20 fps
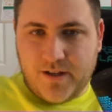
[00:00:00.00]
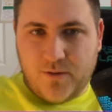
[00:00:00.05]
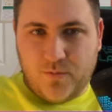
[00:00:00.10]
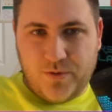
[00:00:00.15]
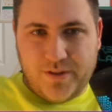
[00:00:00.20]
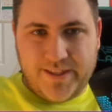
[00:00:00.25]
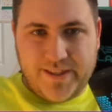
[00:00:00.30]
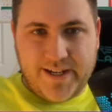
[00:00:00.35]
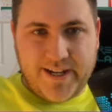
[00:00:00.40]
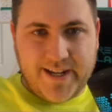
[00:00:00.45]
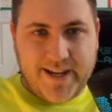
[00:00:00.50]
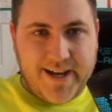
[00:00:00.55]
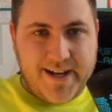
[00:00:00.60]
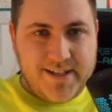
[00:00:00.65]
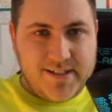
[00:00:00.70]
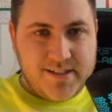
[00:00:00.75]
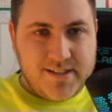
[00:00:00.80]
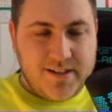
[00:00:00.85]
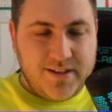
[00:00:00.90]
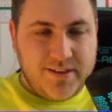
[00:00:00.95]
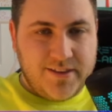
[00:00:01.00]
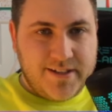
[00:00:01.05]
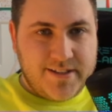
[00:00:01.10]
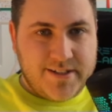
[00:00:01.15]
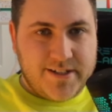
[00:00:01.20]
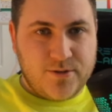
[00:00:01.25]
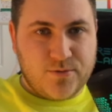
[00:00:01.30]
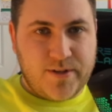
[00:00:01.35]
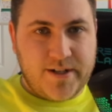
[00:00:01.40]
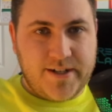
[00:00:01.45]
With that, guys, let's
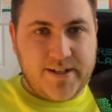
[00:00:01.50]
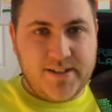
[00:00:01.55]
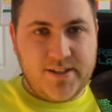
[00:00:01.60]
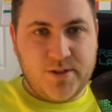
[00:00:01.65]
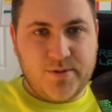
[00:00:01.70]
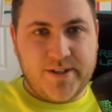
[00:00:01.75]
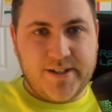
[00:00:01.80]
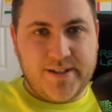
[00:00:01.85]
get right into it.